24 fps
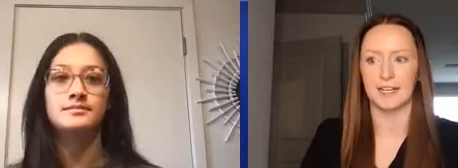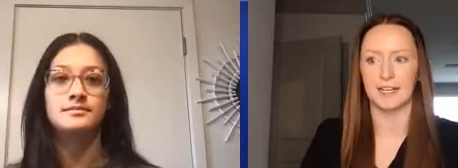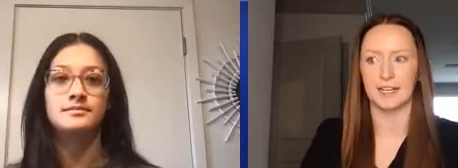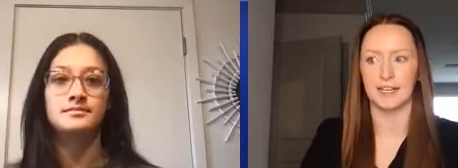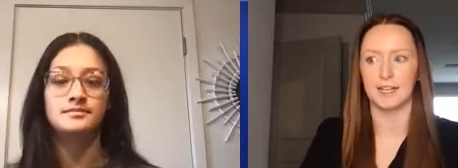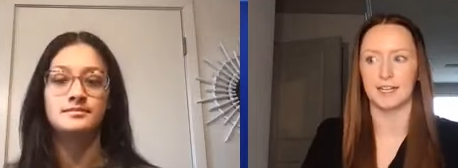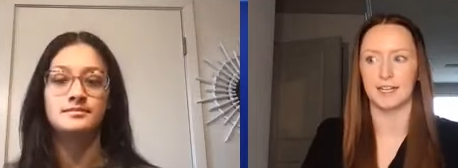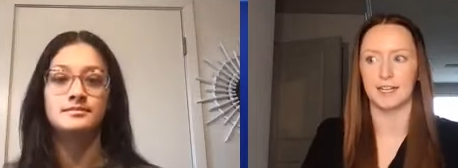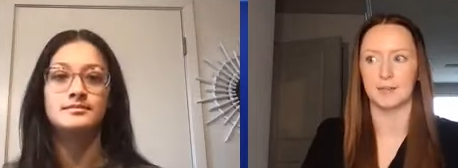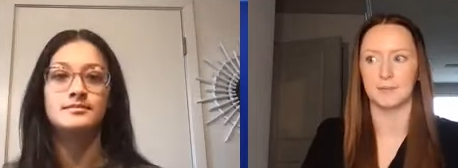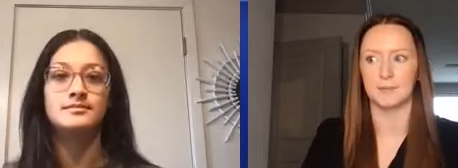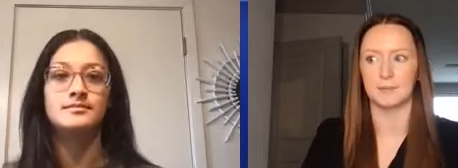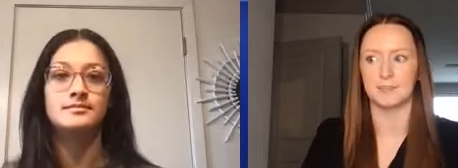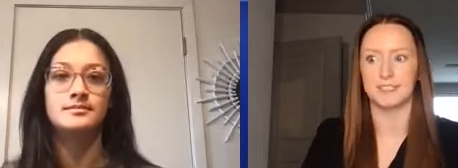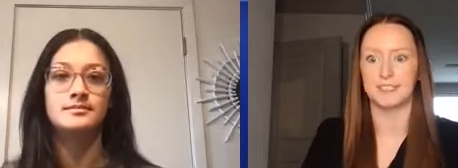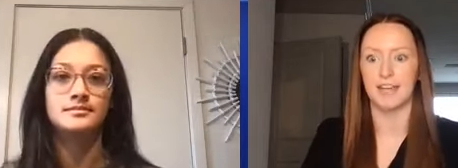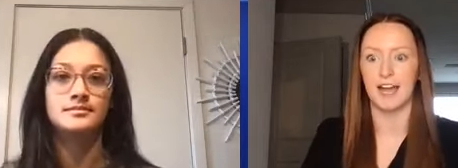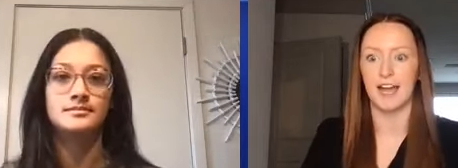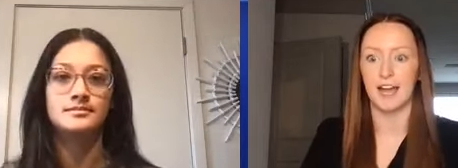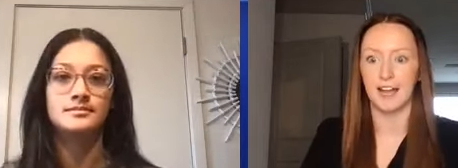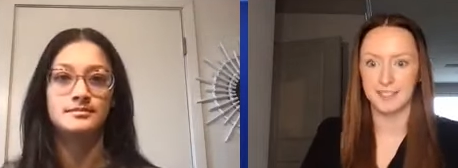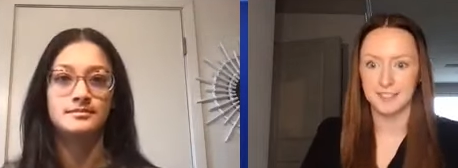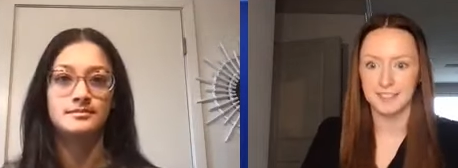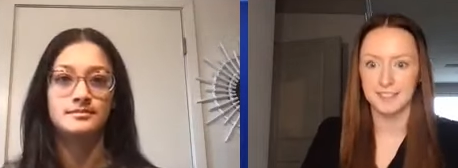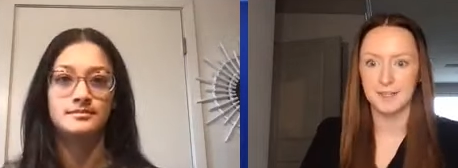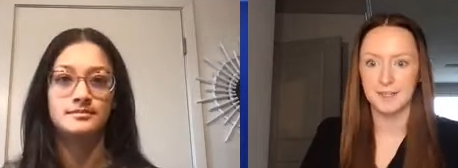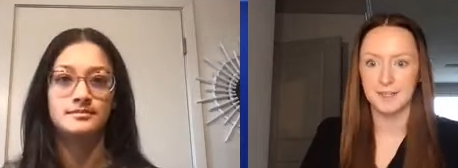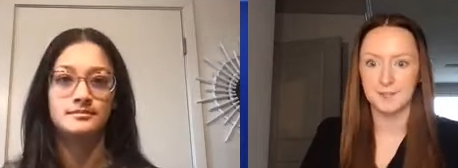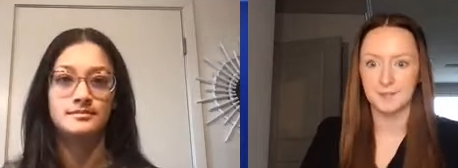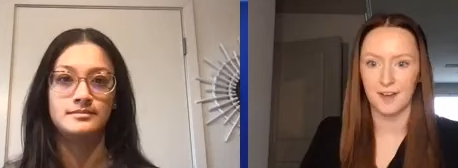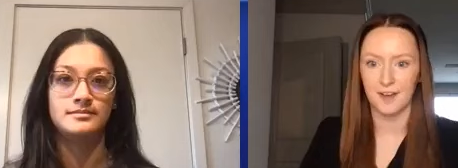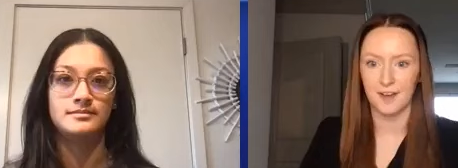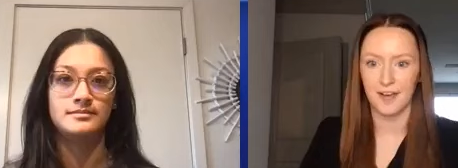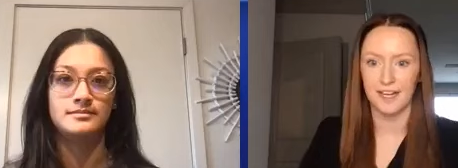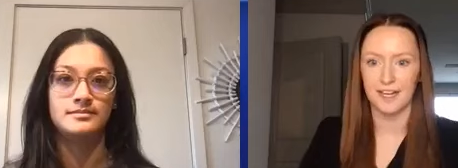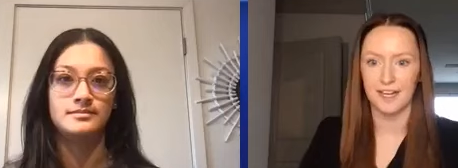Speaker 1: had um, tag team
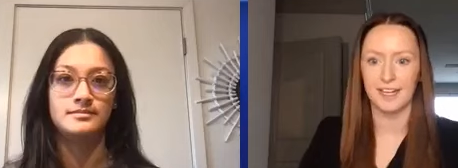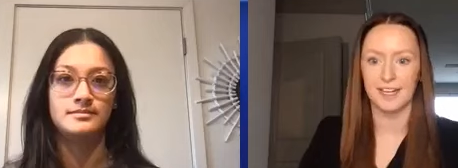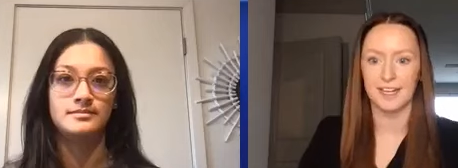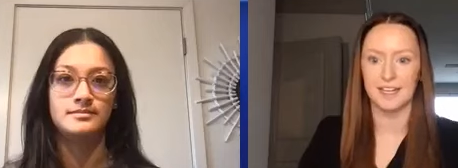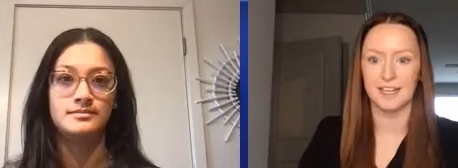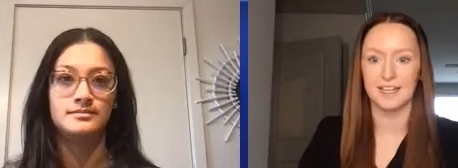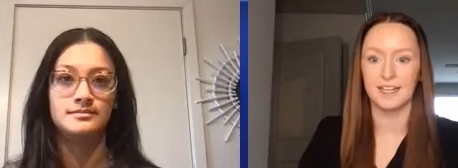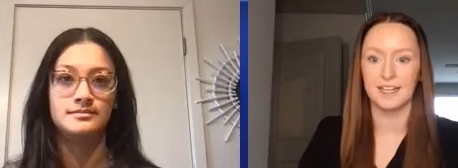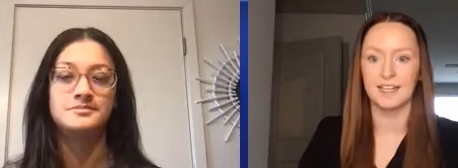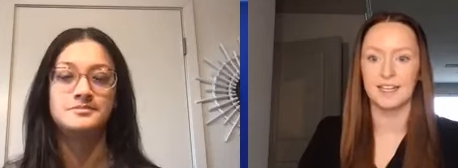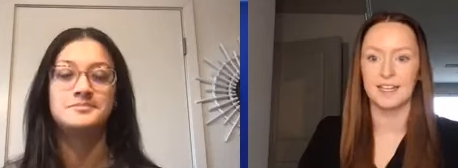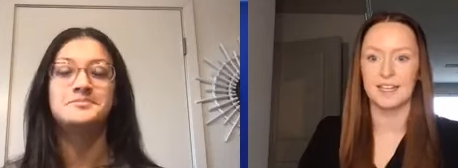fighting,